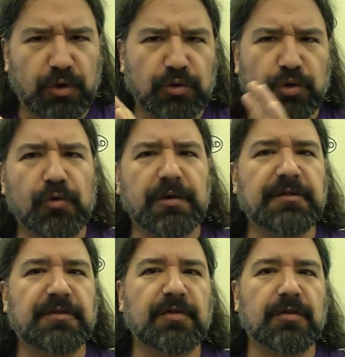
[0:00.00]

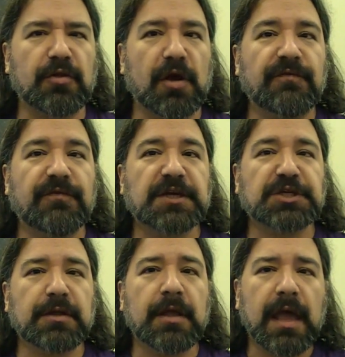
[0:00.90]
glorious
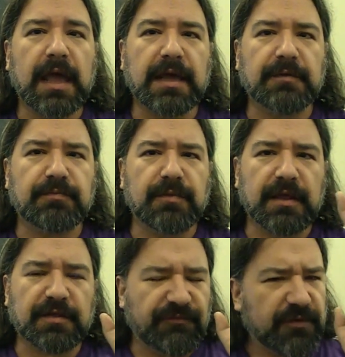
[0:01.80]
nonfiction. It
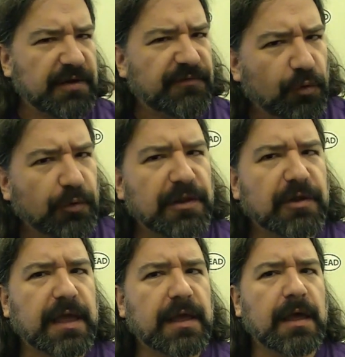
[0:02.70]
is very
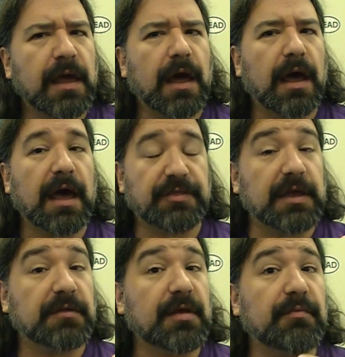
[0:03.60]
forward-looking. I
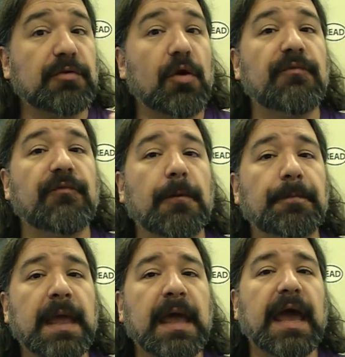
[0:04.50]
think it's somewhat
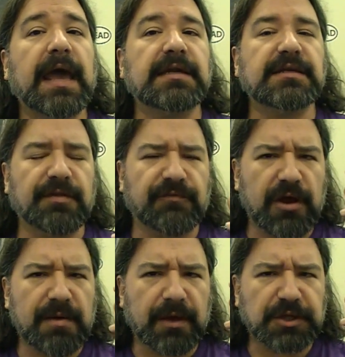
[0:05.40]
hopeful, and he's
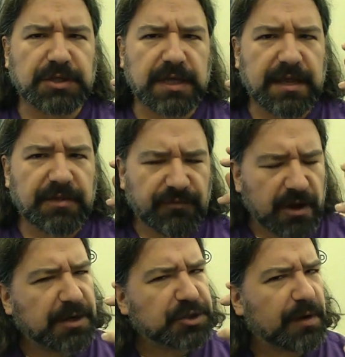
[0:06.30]
very
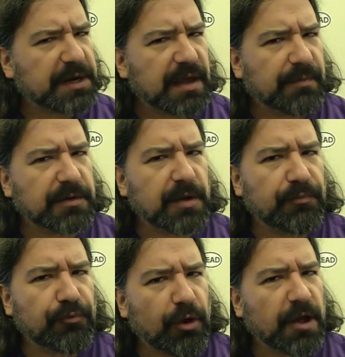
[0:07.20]
much writing
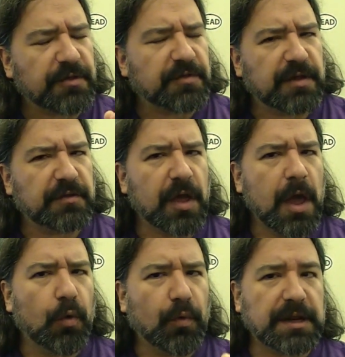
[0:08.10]
about processes
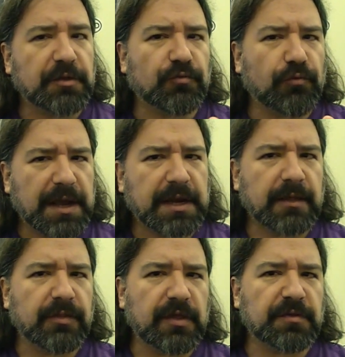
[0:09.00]
when he's
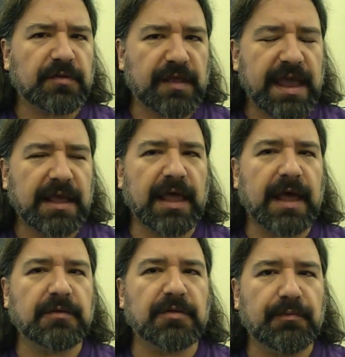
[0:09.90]
writing this tail
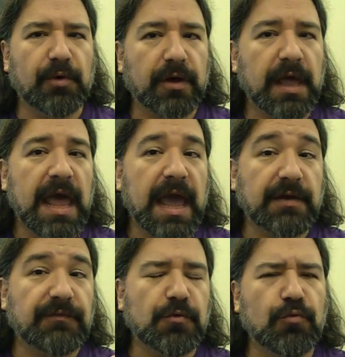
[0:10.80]
end of the book.
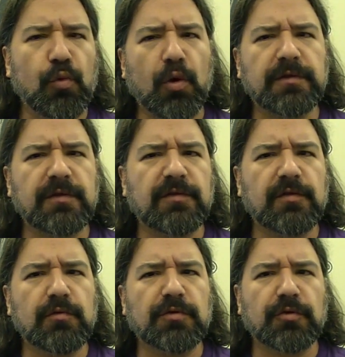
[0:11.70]
And if you want
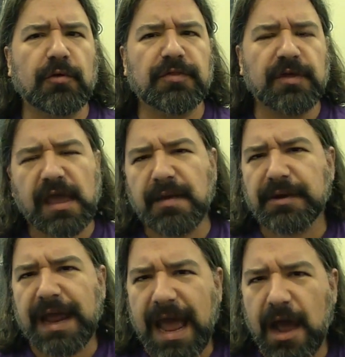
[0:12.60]
to start thinking
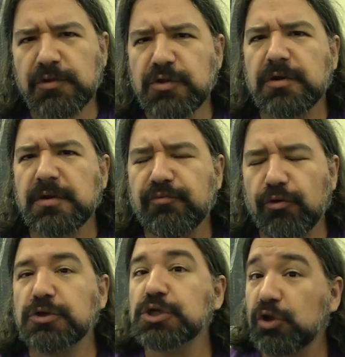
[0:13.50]
about how you can
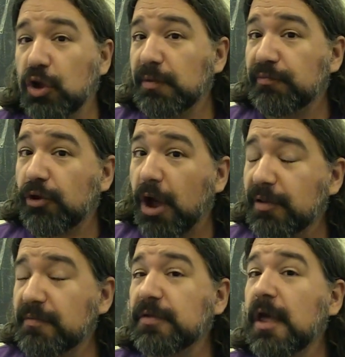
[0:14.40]
approach global
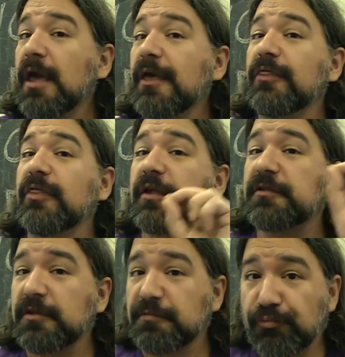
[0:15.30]
problems,
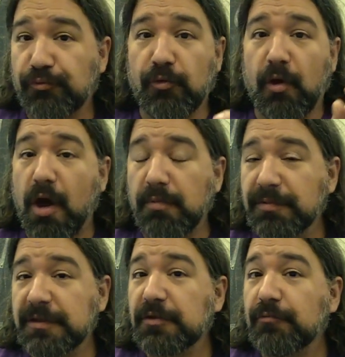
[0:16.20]
this is
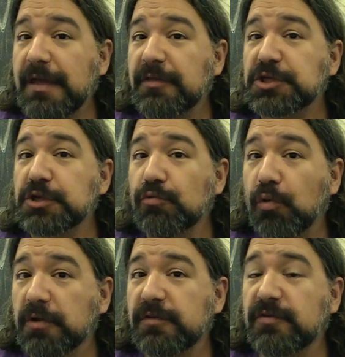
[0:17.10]
probably the way that you
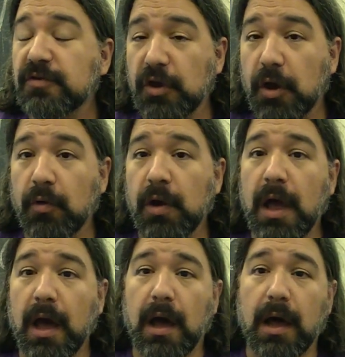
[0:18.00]
want to go.
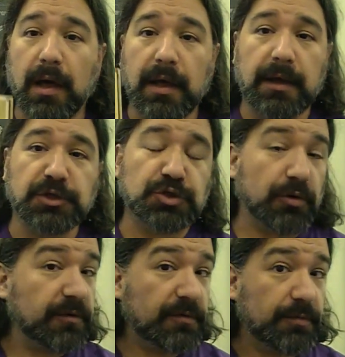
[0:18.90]
In
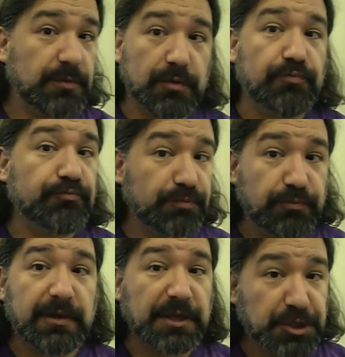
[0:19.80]
short, you
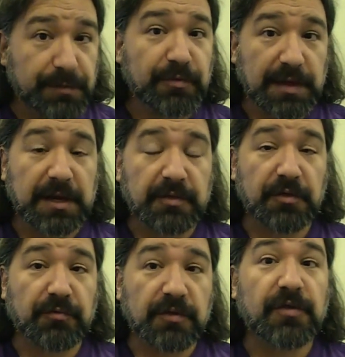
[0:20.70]
really should be reading
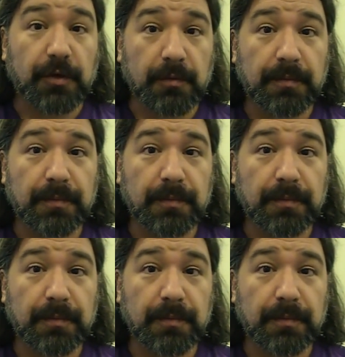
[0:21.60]
this one too.